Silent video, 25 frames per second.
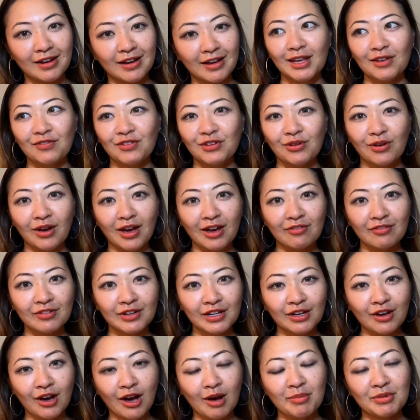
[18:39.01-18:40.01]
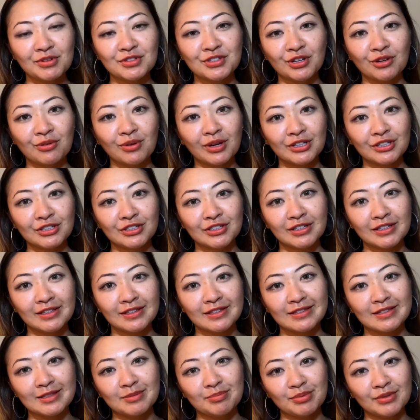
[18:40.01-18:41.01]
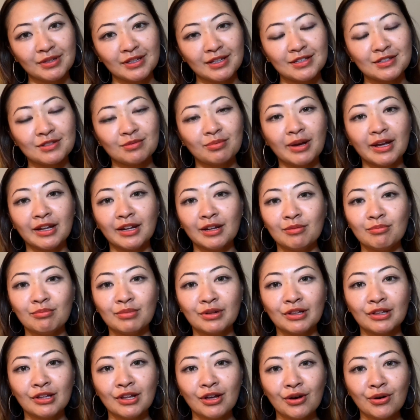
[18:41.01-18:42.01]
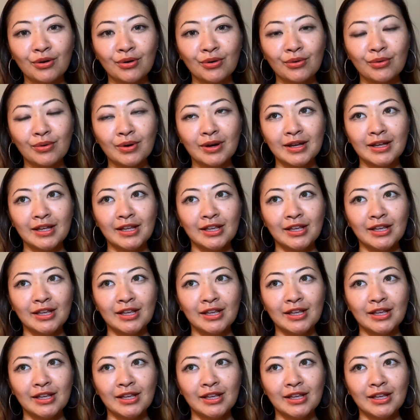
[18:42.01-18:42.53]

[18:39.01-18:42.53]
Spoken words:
If you have any comments or questions, please write in below.